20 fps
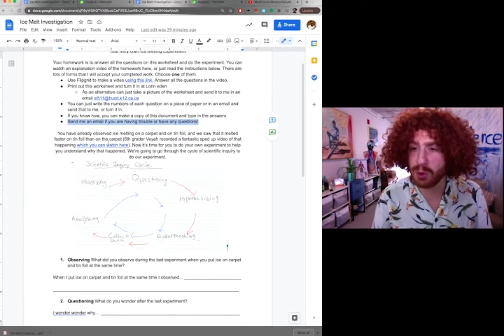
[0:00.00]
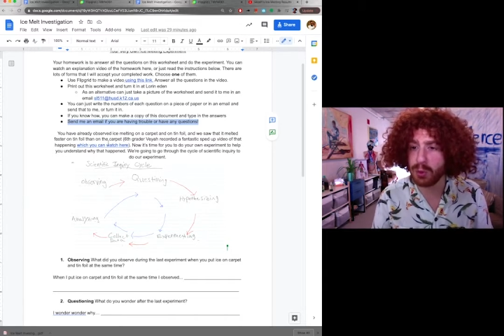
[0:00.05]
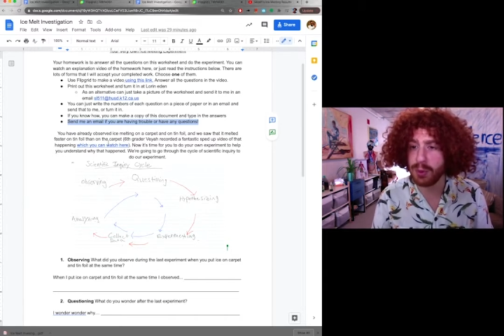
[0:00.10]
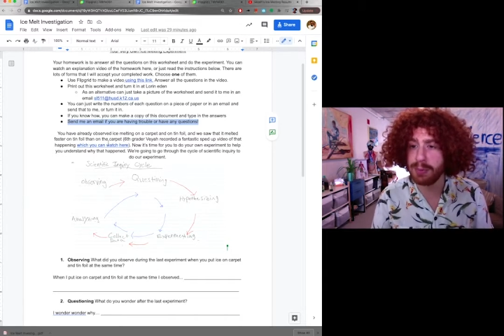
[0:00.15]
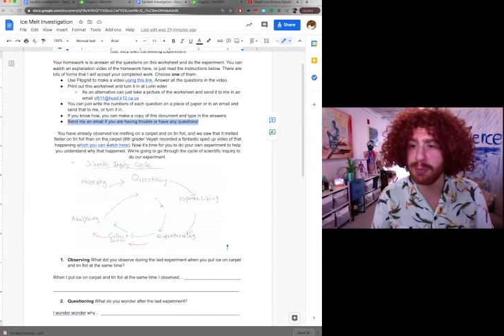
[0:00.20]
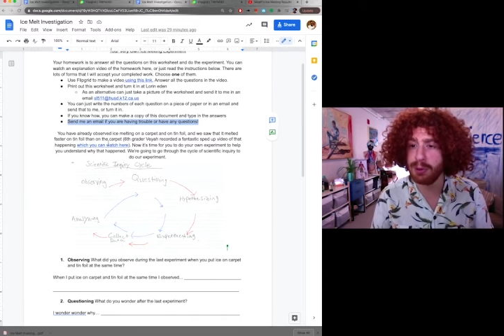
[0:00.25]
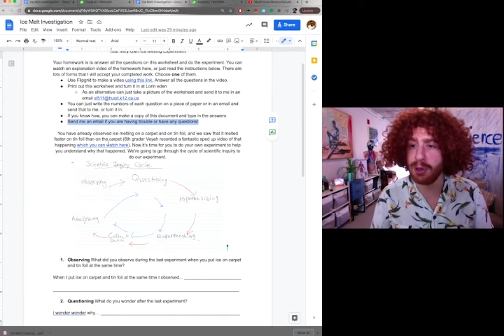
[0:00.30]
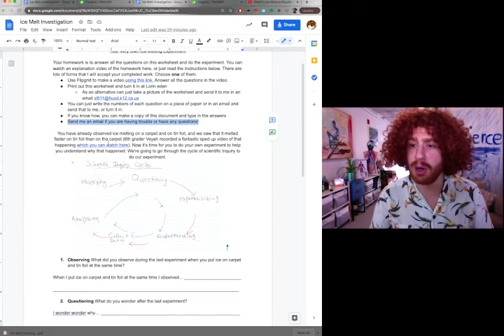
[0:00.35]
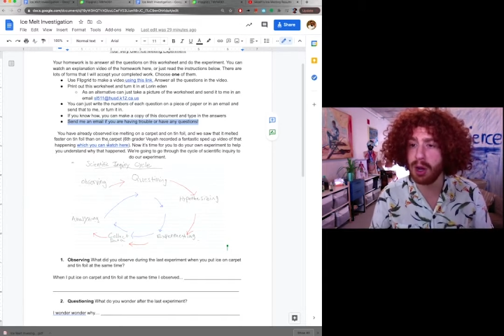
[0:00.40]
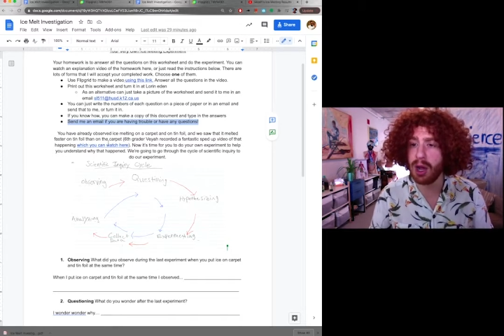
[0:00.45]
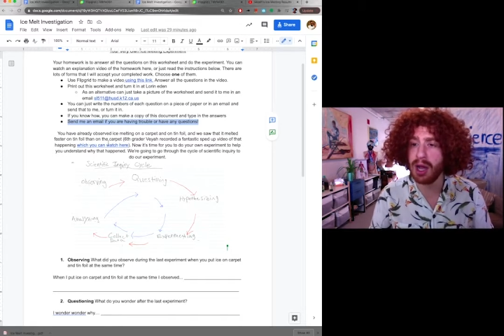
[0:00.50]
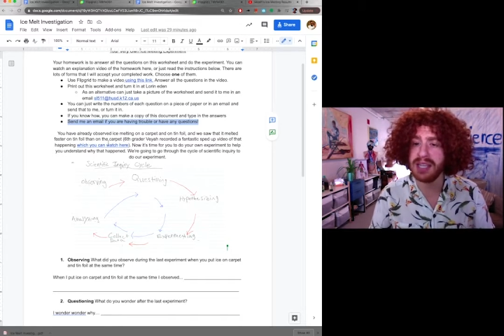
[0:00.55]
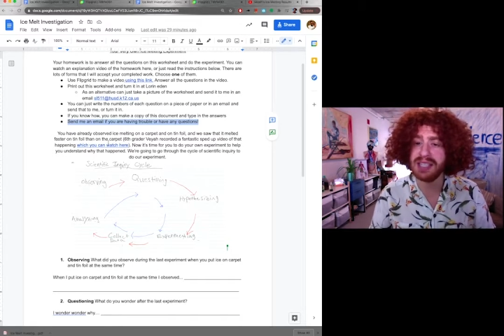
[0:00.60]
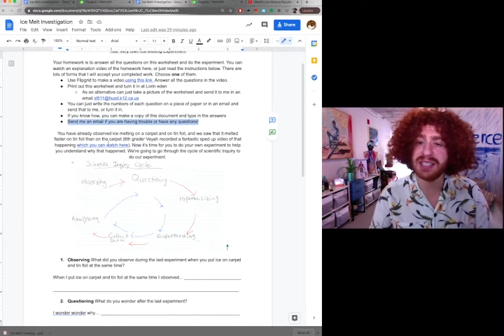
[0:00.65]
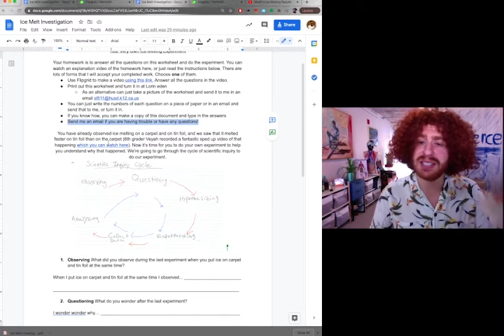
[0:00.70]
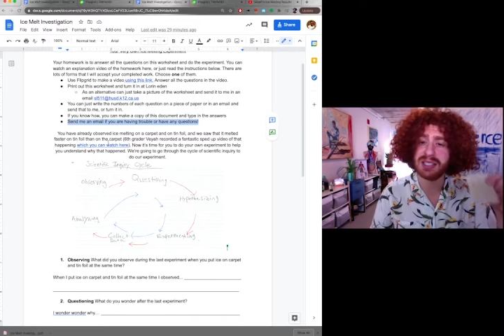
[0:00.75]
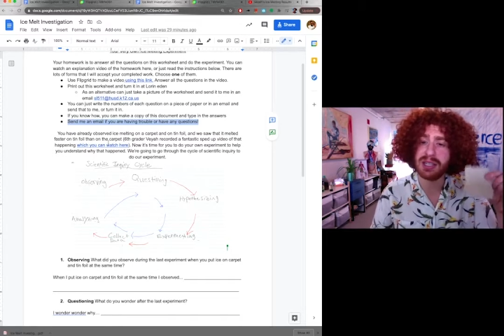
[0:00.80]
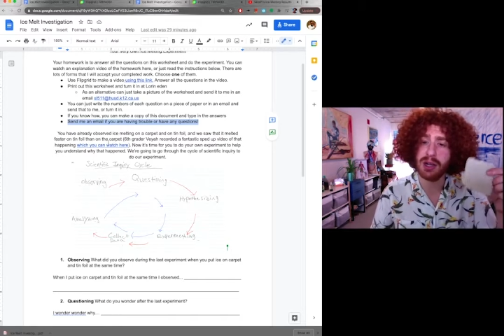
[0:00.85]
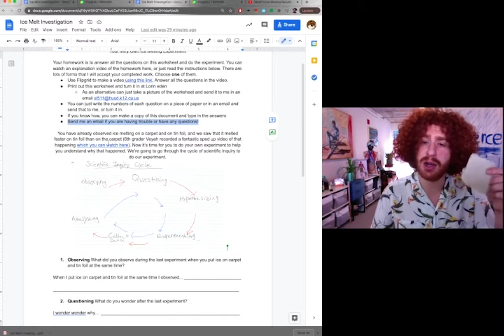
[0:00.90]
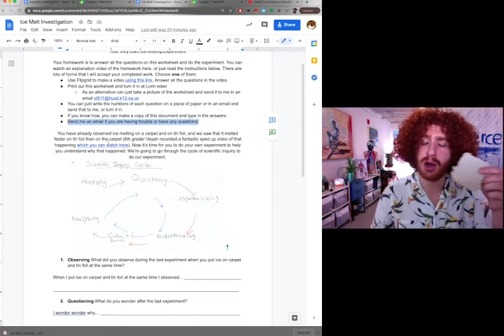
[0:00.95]
we put
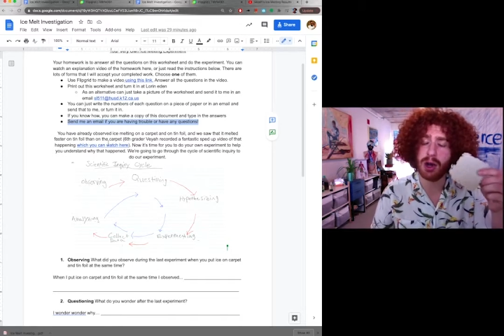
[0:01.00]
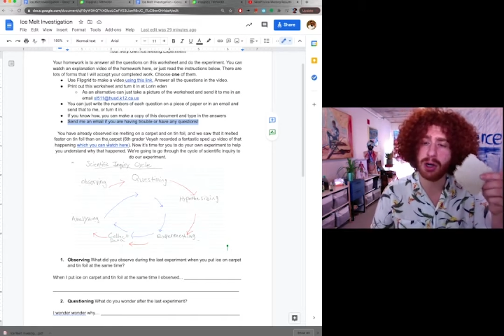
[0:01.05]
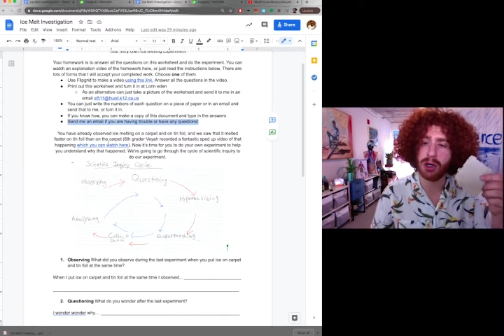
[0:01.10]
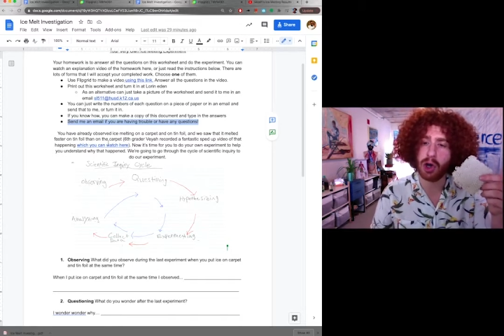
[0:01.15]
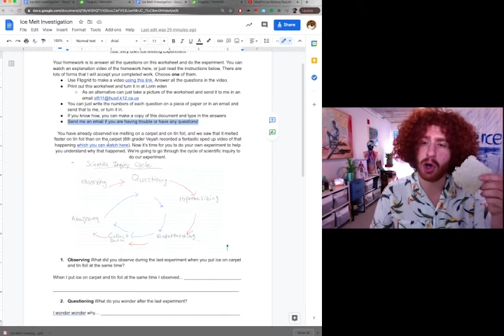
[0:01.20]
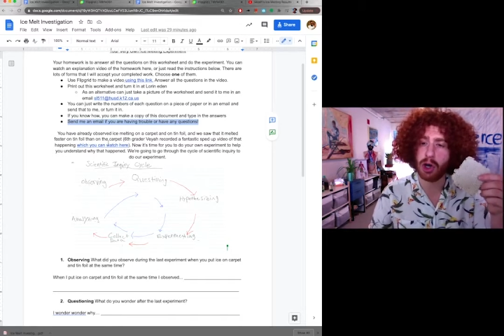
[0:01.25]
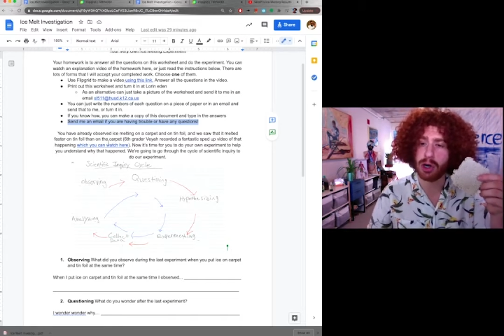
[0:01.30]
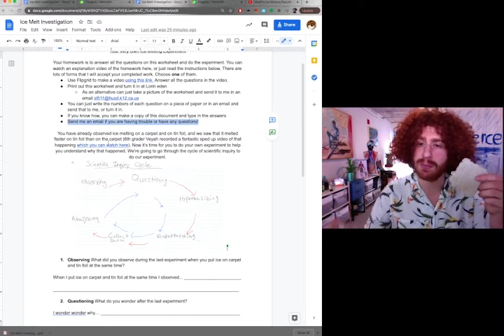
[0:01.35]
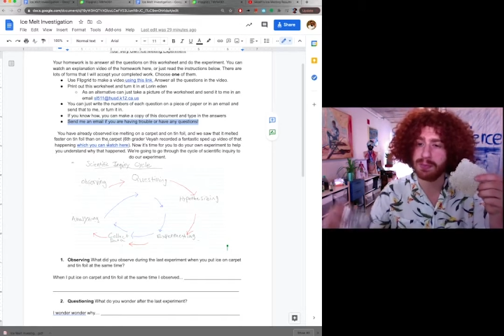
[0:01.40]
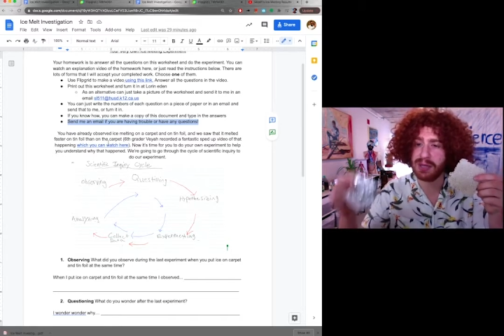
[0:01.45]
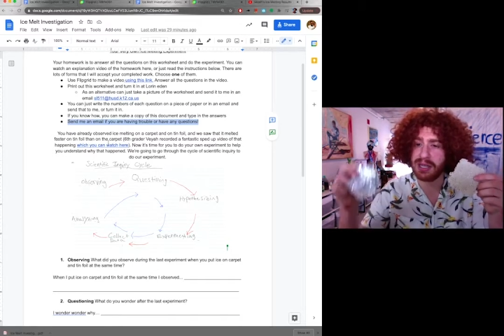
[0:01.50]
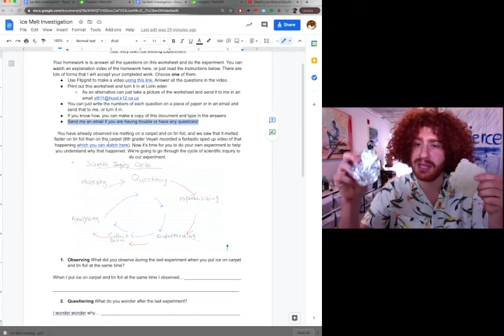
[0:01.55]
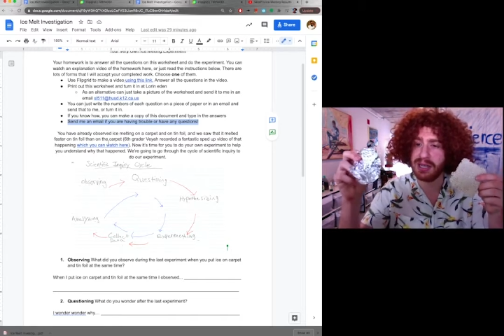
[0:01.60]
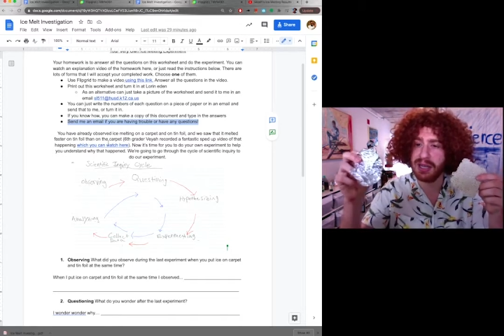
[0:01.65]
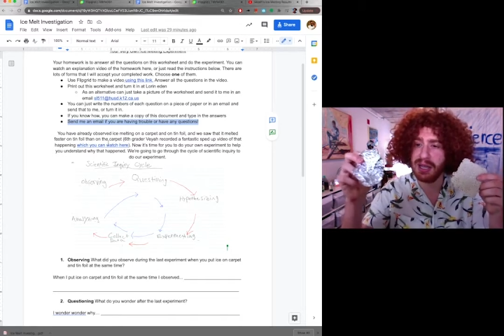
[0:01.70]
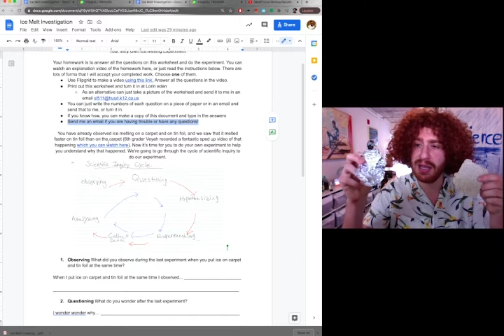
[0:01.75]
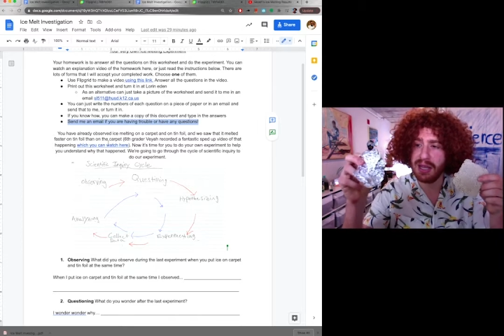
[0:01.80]
ice on carpet